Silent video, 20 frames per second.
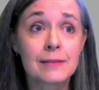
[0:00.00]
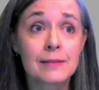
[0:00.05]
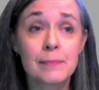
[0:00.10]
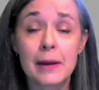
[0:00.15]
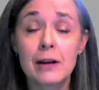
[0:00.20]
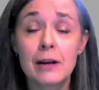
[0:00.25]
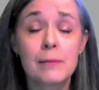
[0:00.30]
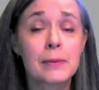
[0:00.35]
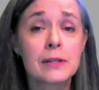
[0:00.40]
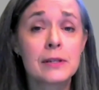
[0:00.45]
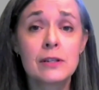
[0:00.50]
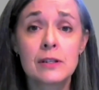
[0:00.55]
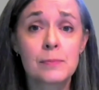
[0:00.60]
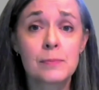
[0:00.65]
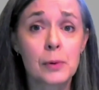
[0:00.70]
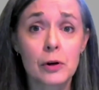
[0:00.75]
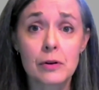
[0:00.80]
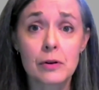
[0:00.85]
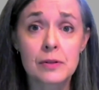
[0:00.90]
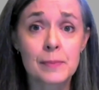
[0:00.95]
Better Business
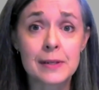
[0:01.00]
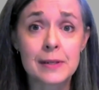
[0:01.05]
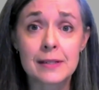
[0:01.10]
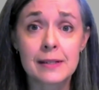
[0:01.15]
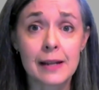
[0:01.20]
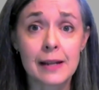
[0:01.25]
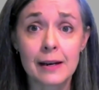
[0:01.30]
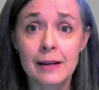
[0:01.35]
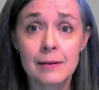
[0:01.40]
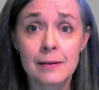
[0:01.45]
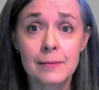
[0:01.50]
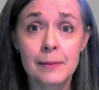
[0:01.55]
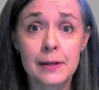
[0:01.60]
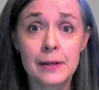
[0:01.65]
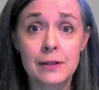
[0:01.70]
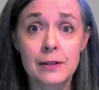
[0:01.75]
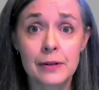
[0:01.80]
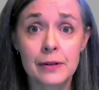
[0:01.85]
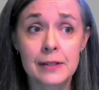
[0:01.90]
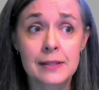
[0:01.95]
Bureau has been
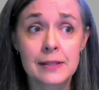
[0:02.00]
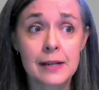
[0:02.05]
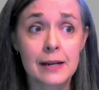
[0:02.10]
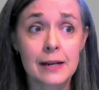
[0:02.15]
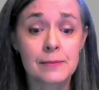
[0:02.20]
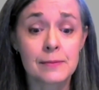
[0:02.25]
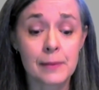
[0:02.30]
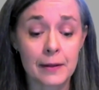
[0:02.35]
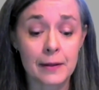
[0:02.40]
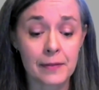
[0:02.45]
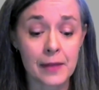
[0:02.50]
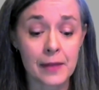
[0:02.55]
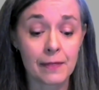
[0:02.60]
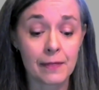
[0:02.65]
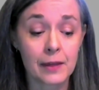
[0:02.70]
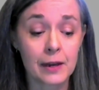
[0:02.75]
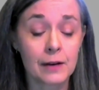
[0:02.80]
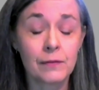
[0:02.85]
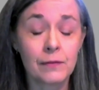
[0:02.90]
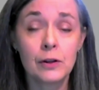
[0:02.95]
doing studies about that,
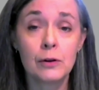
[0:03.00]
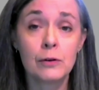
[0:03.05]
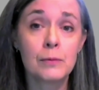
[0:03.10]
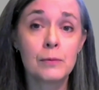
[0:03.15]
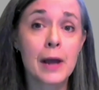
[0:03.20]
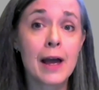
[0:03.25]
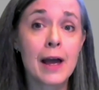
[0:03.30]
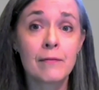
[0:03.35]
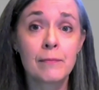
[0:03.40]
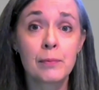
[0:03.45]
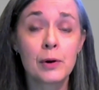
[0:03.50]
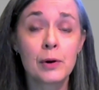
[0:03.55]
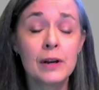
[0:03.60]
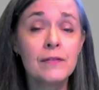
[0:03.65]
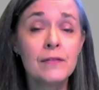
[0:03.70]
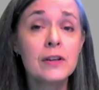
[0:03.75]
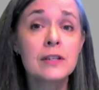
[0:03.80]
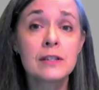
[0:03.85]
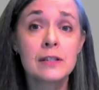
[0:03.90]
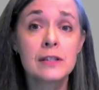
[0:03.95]
that if you have
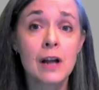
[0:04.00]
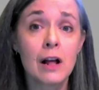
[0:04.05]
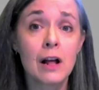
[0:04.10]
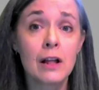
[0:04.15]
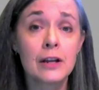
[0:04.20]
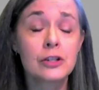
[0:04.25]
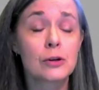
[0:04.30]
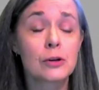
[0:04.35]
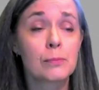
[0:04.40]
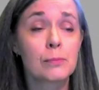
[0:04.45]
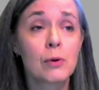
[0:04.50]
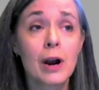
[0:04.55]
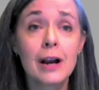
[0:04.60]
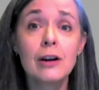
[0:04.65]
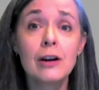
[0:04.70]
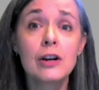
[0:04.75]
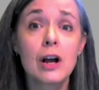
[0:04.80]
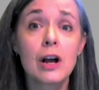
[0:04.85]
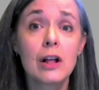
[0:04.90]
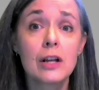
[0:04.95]
previous knowledge or
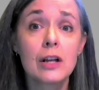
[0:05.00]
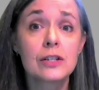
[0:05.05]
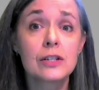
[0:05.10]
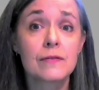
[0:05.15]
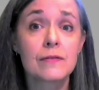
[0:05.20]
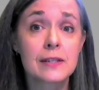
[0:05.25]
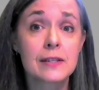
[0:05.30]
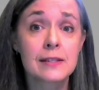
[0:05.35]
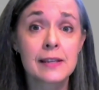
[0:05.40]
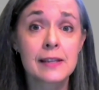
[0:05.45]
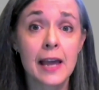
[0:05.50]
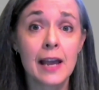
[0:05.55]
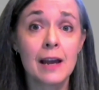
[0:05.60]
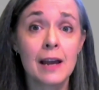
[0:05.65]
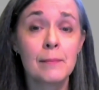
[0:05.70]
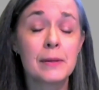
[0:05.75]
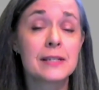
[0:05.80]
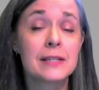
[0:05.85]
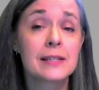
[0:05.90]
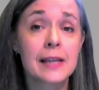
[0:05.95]
prior knowledge of the
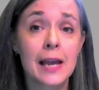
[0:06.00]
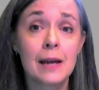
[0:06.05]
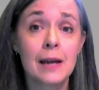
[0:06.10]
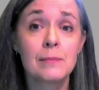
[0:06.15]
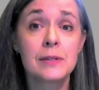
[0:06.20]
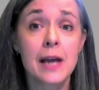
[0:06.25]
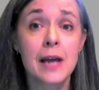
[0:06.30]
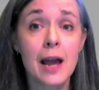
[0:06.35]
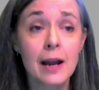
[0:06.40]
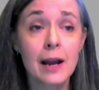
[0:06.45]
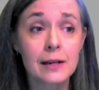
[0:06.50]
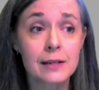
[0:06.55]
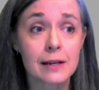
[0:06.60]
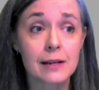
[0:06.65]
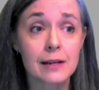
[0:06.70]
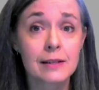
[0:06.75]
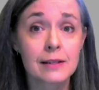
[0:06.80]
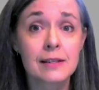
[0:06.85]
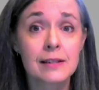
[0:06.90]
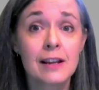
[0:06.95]
scam and scam
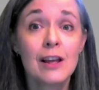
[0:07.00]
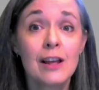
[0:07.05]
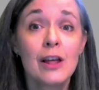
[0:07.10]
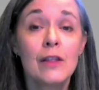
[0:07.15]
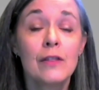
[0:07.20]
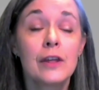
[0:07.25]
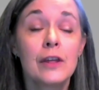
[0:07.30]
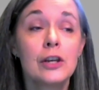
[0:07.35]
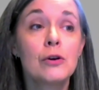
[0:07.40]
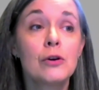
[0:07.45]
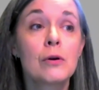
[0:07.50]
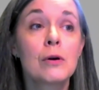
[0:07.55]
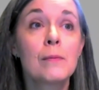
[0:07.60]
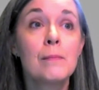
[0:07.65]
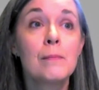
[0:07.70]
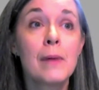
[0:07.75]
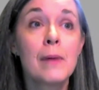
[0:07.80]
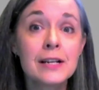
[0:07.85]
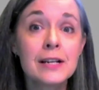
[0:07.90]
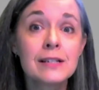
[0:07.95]
tactics, then you are
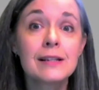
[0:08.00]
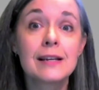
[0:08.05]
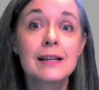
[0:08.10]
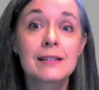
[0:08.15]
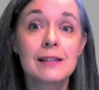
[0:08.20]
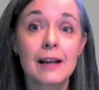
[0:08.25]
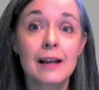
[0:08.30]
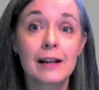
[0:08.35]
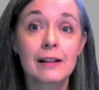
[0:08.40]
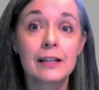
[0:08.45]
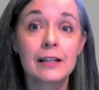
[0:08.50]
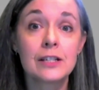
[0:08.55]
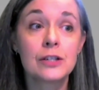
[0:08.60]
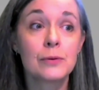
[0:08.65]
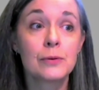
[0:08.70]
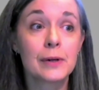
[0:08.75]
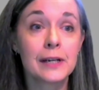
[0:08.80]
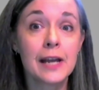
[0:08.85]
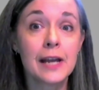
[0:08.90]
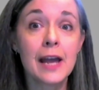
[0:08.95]
much less likely
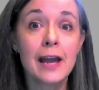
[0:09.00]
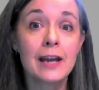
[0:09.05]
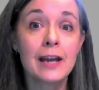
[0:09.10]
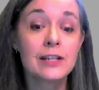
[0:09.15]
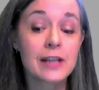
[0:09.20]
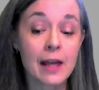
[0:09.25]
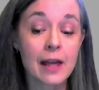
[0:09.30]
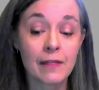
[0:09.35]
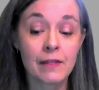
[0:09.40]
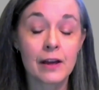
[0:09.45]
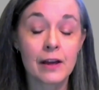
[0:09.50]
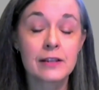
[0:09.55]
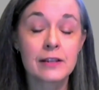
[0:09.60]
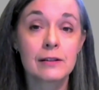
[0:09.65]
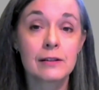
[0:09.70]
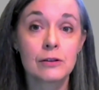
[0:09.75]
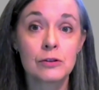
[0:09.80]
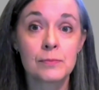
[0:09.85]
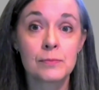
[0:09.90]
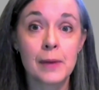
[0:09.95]
to engage and thus
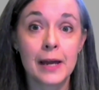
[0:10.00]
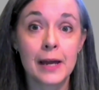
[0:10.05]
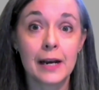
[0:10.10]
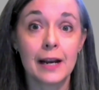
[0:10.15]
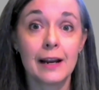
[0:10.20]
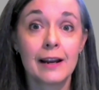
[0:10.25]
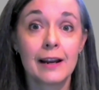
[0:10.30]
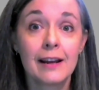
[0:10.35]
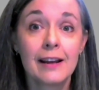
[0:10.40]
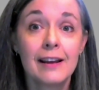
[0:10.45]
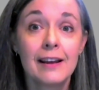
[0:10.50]
lose money.